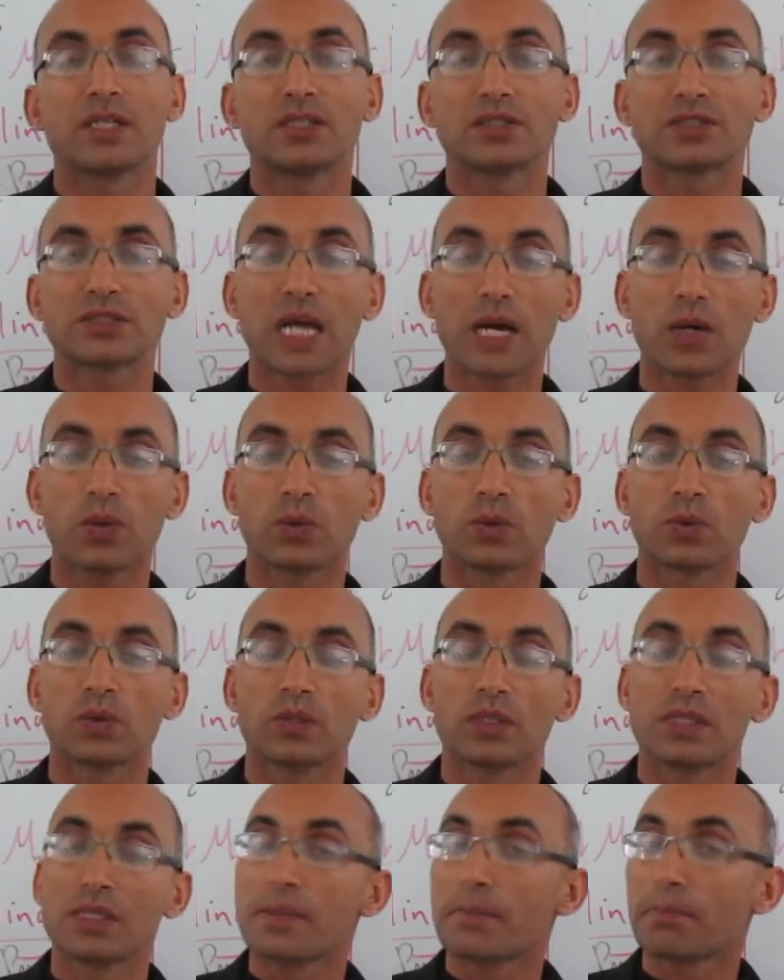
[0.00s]

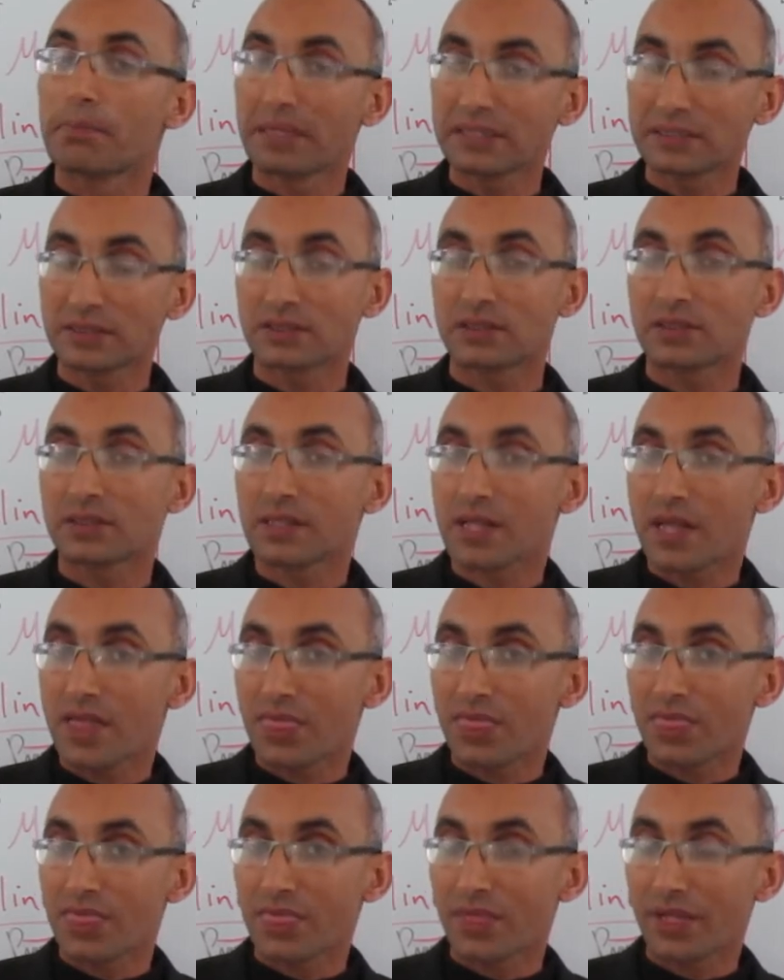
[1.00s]
So, but
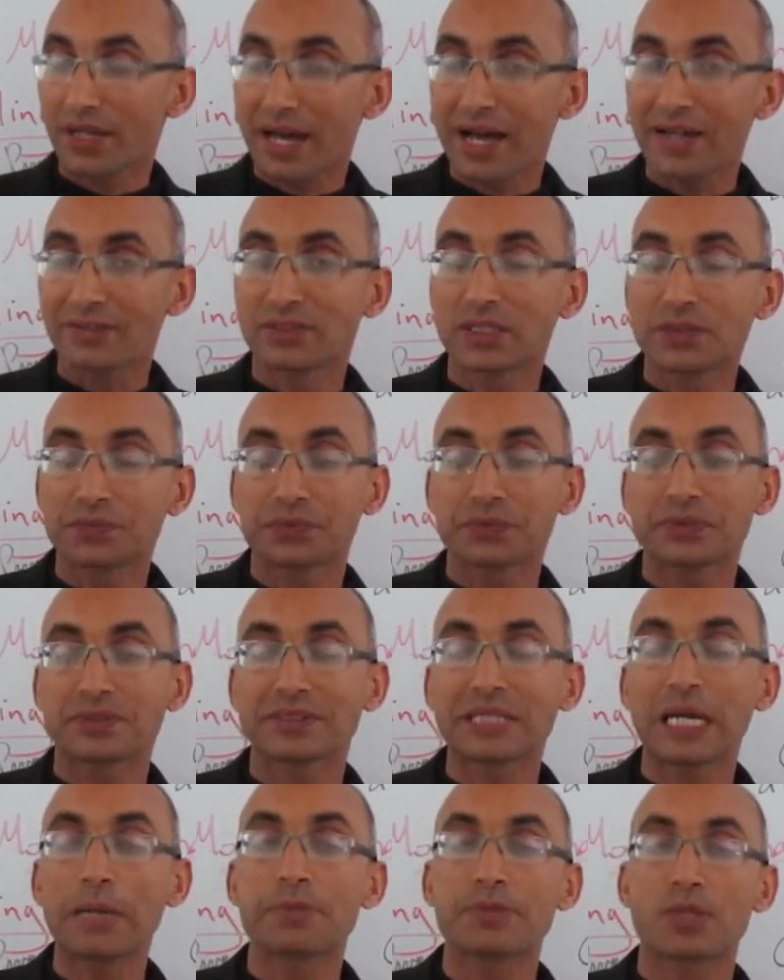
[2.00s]
there are
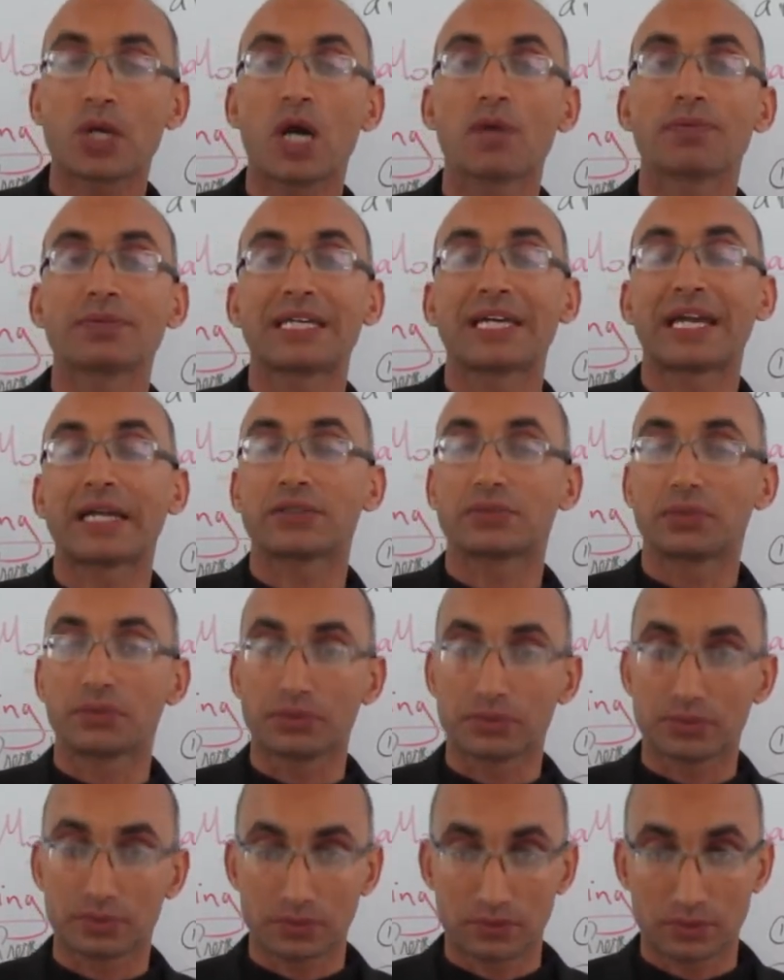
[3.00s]
different types of
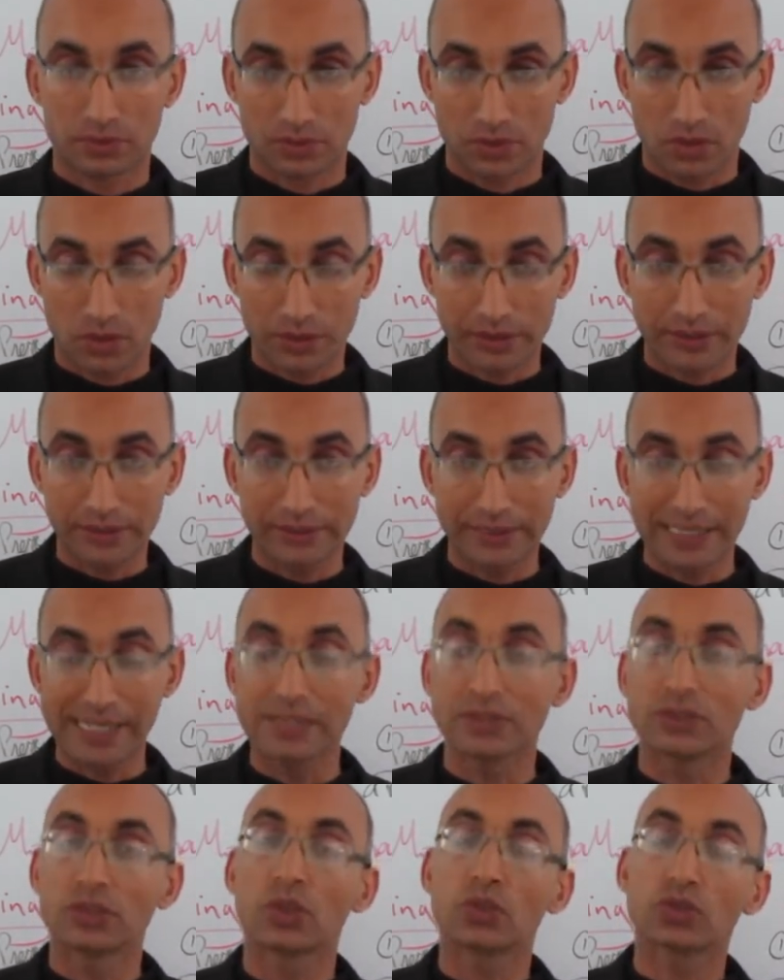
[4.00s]
characters, okay,
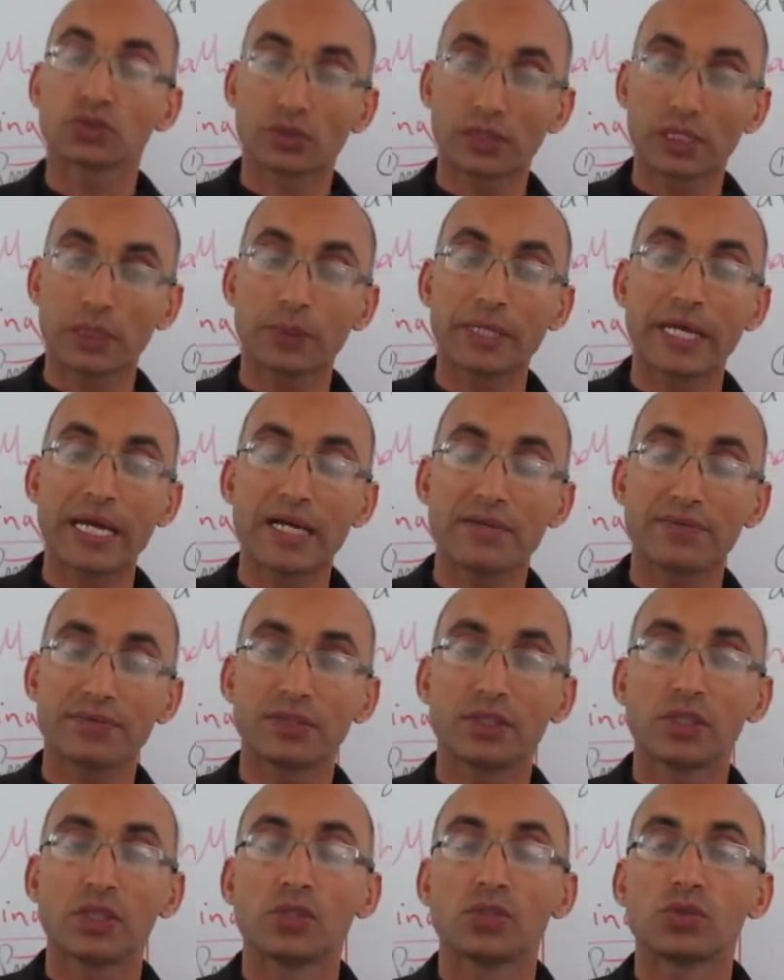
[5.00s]
and usually we
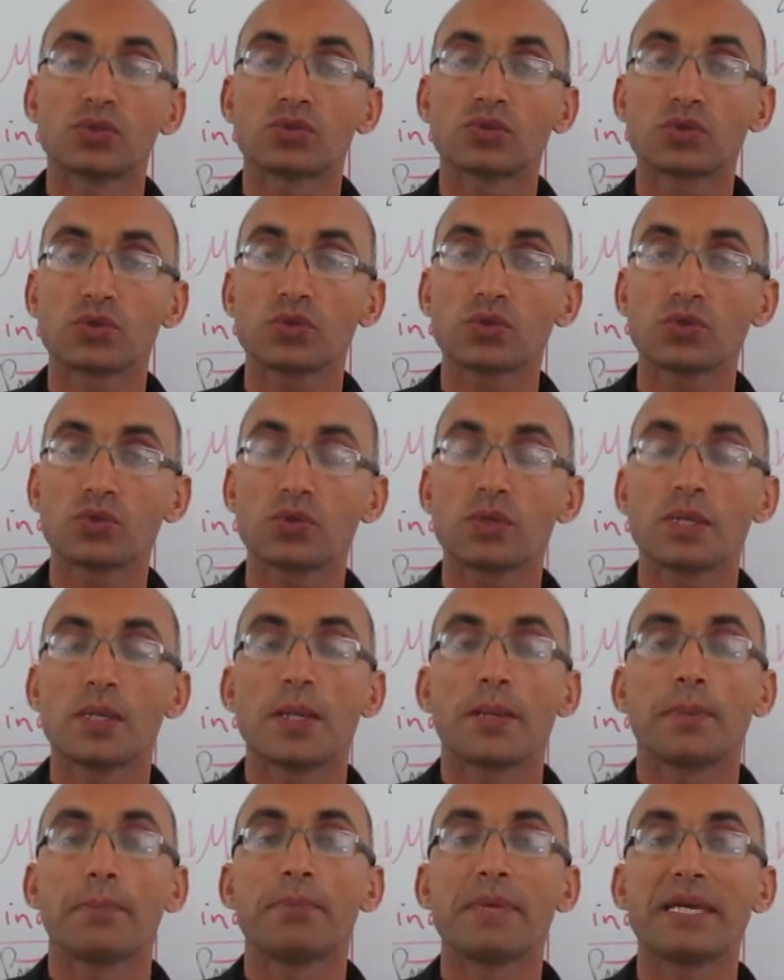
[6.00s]
have
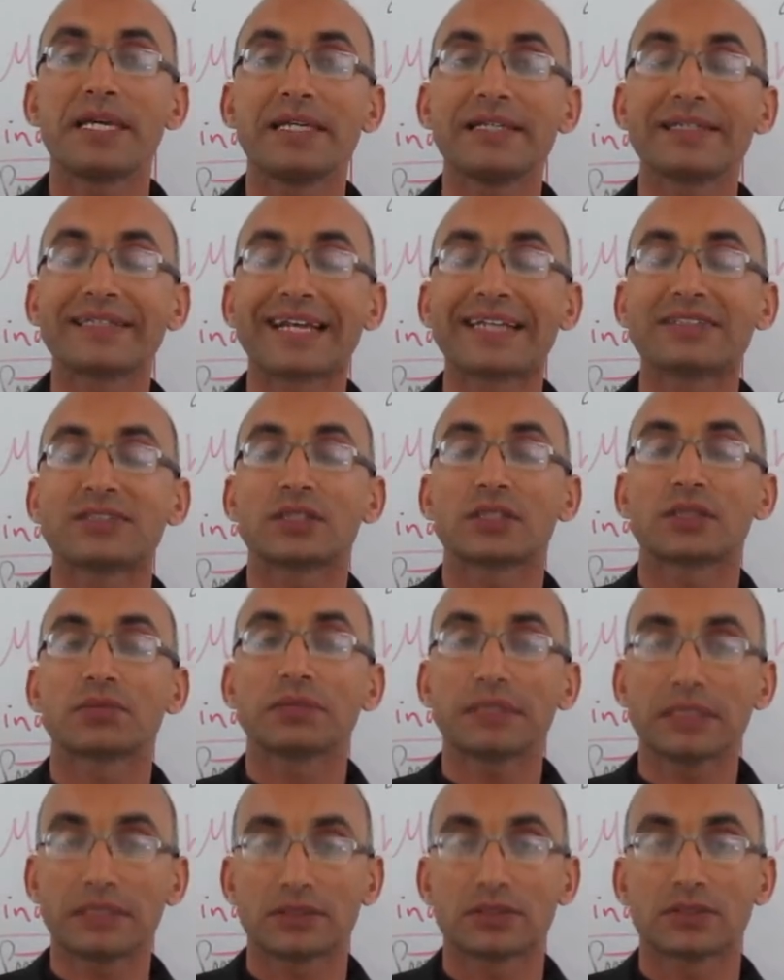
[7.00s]
two main
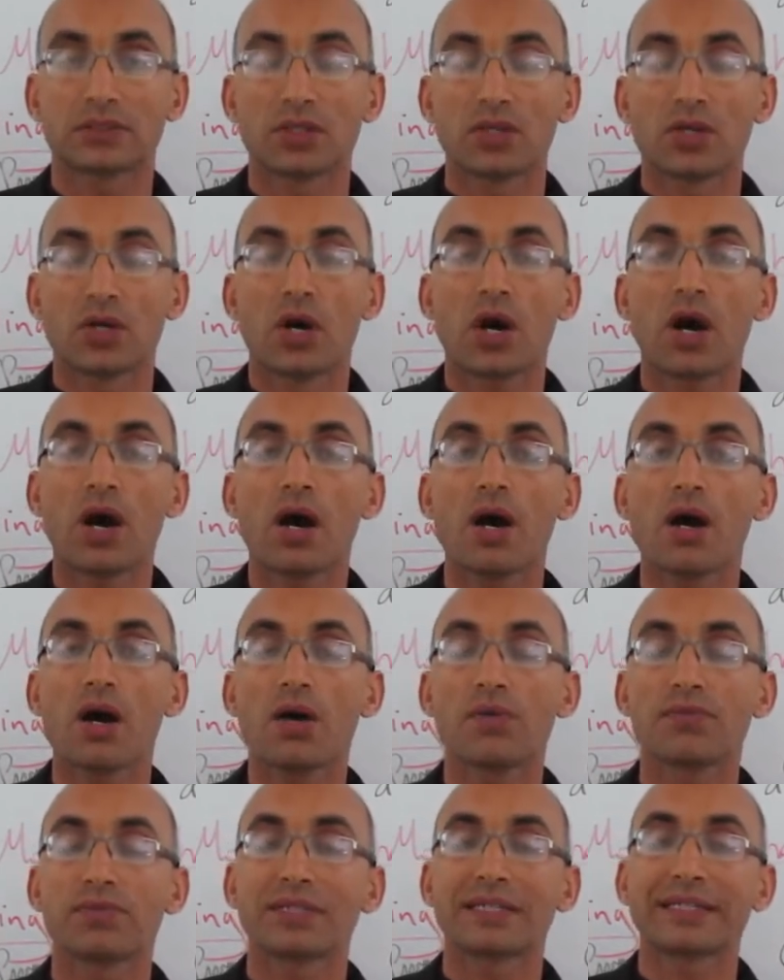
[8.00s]
categories
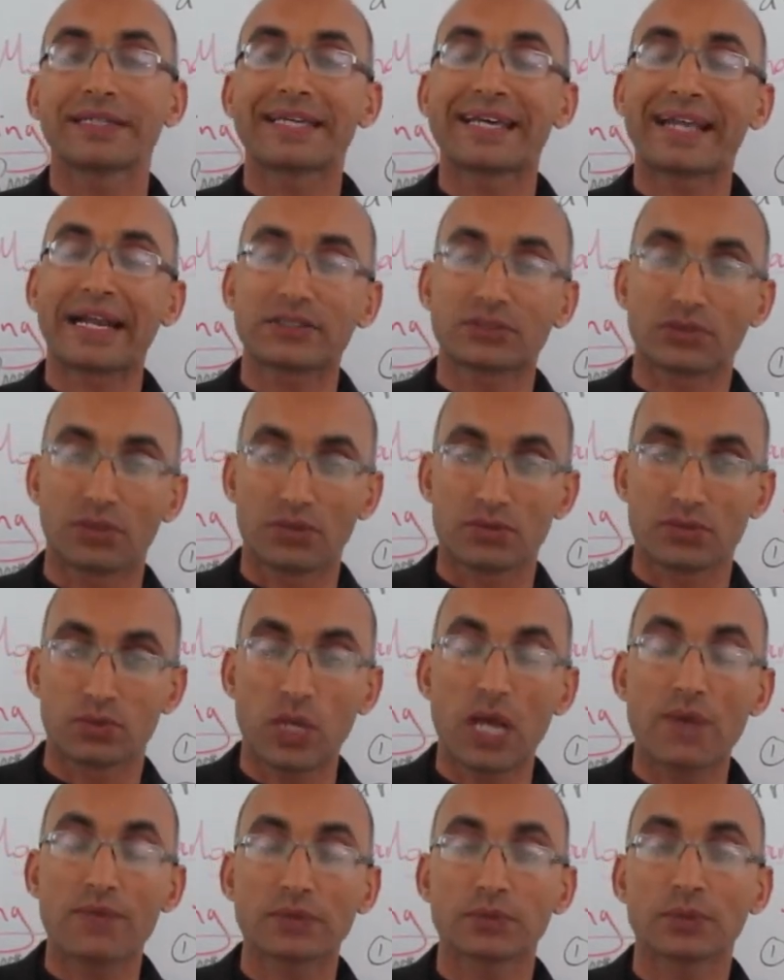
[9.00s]
of characters.
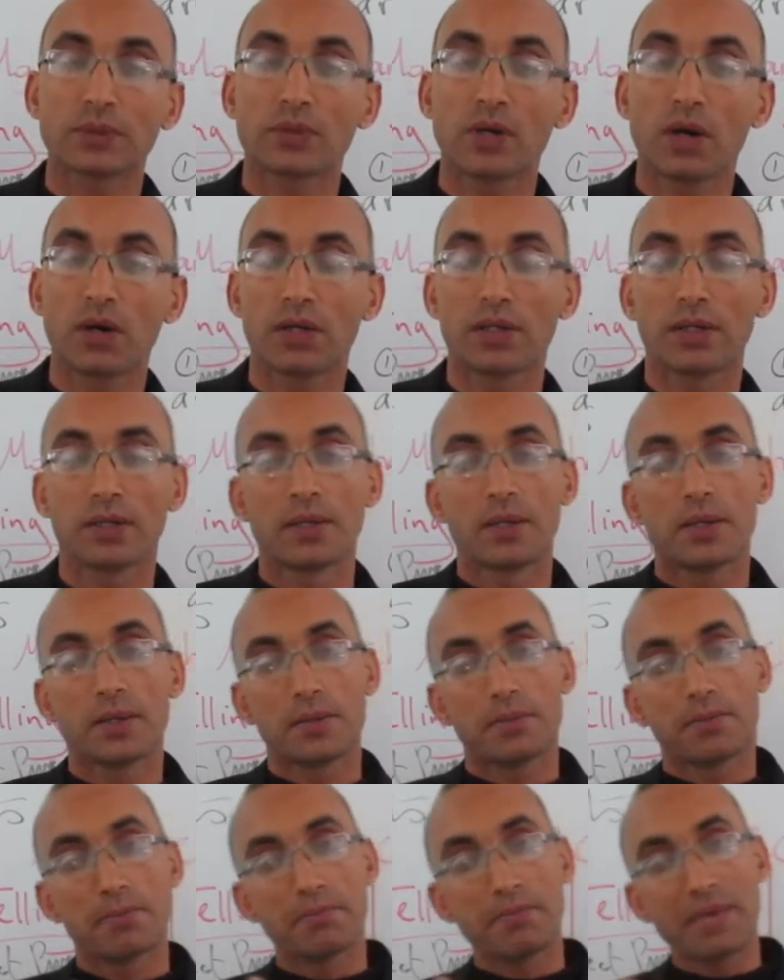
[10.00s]
We have what we call
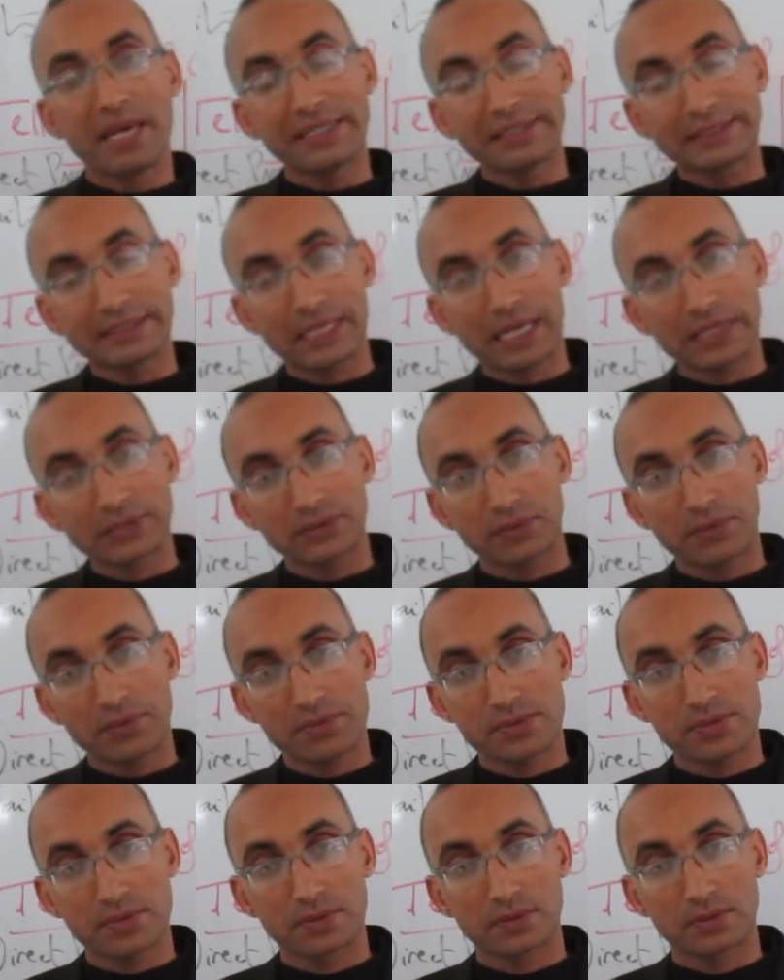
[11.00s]
main
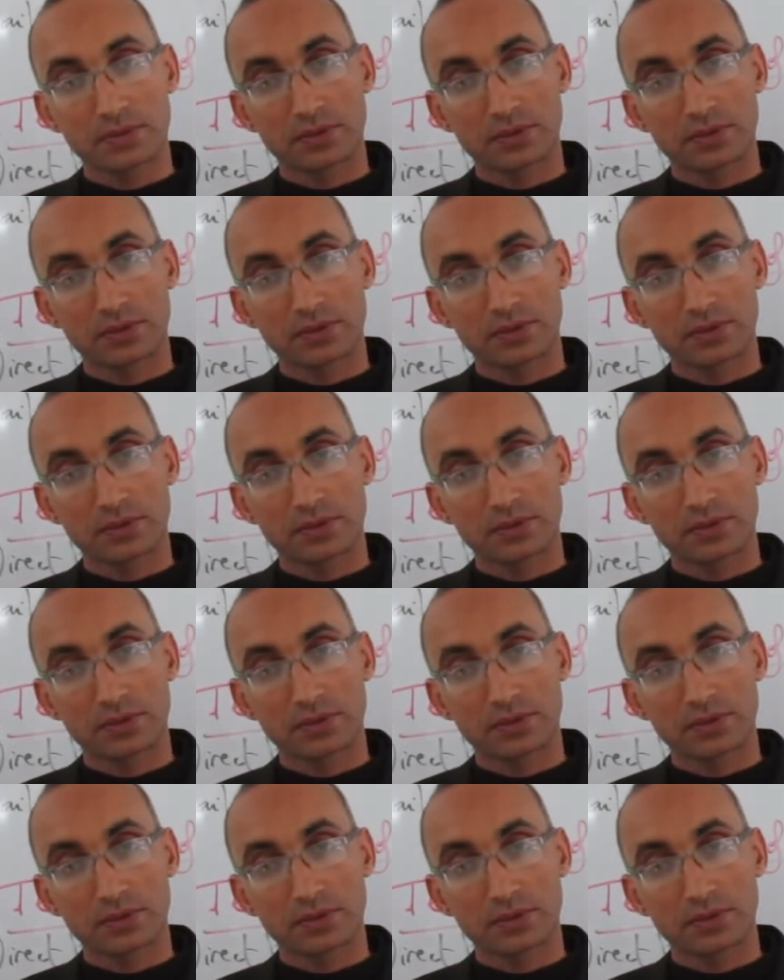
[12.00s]
characters,